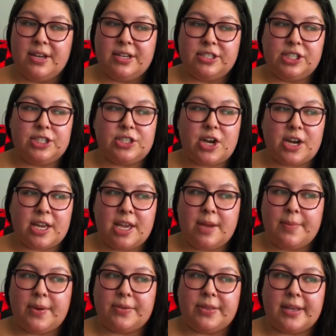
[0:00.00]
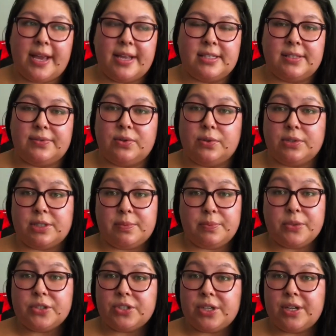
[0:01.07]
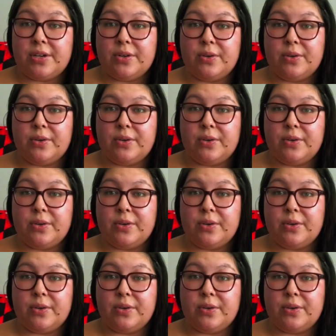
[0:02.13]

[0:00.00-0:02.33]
she's talking about the case of Colton Bushy,